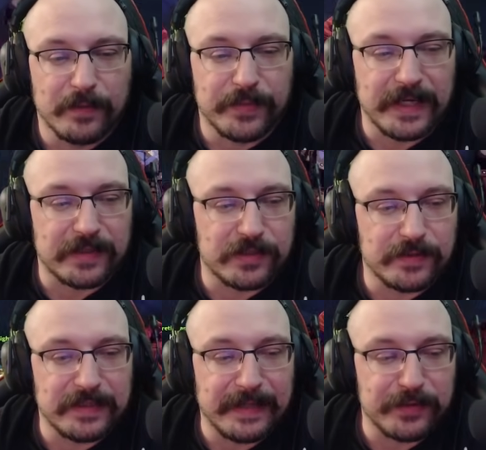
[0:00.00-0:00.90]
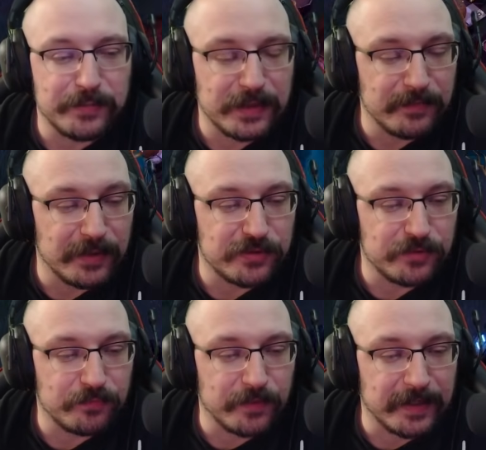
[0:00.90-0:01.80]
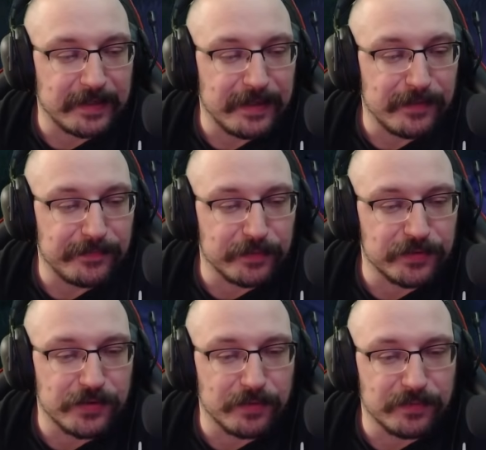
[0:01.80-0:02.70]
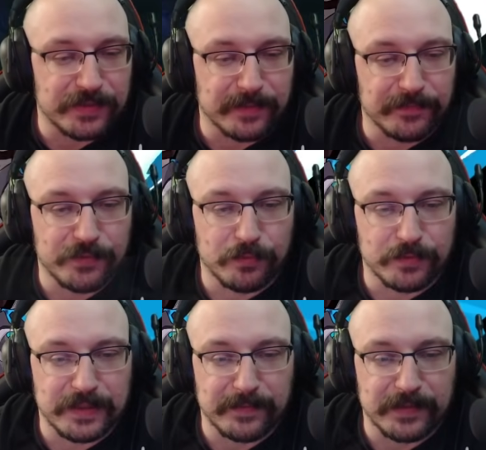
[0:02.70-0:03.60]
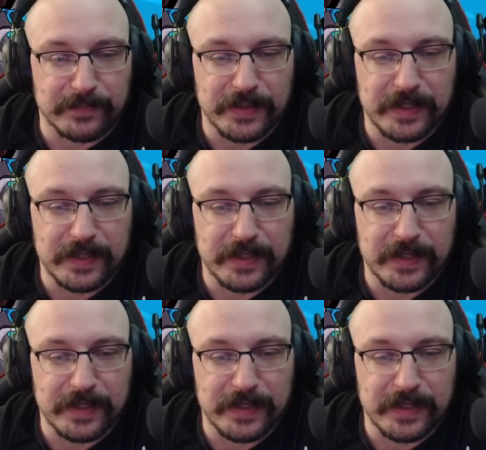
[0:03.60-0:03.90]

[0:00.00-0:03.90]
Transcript: But yeah, so the damage pretty much right now, if I'm going to show some tooltip D P